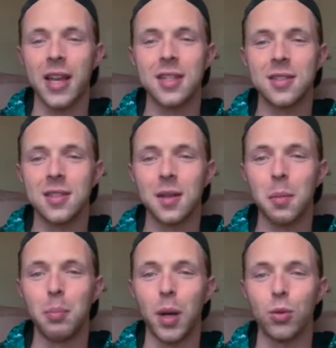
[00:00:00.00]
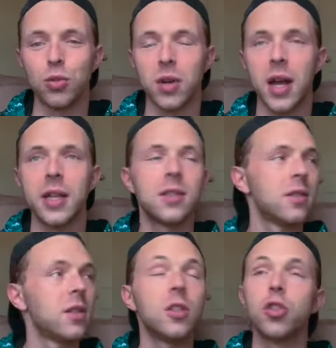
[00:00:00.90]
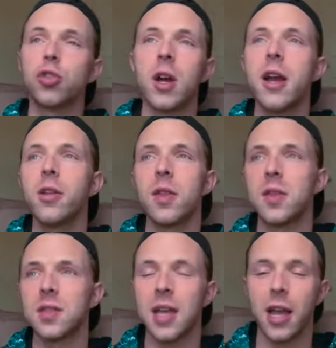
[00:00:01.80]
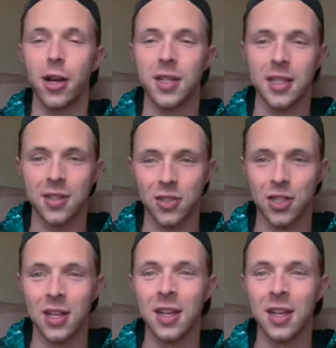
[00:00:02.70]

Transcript: It's bone dry. It's drier than the Sahara Desert.